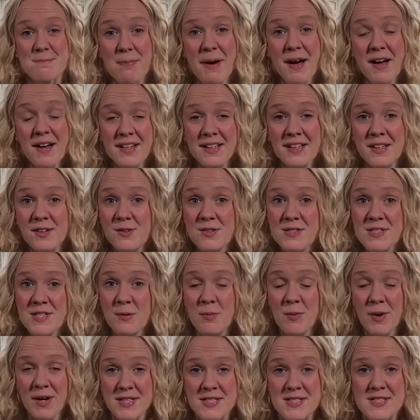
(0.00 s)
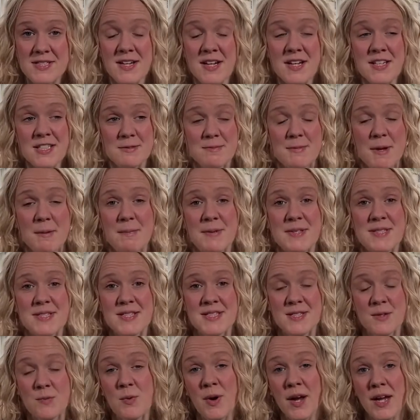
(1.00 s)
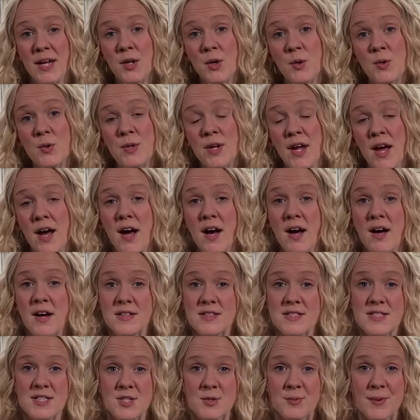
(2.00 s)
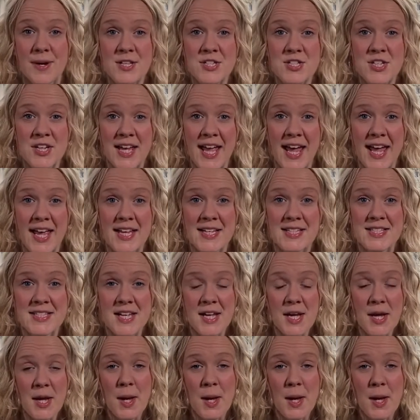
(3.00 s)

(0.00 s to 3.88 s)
partly also why I started my business and why I called it Arts to Educate,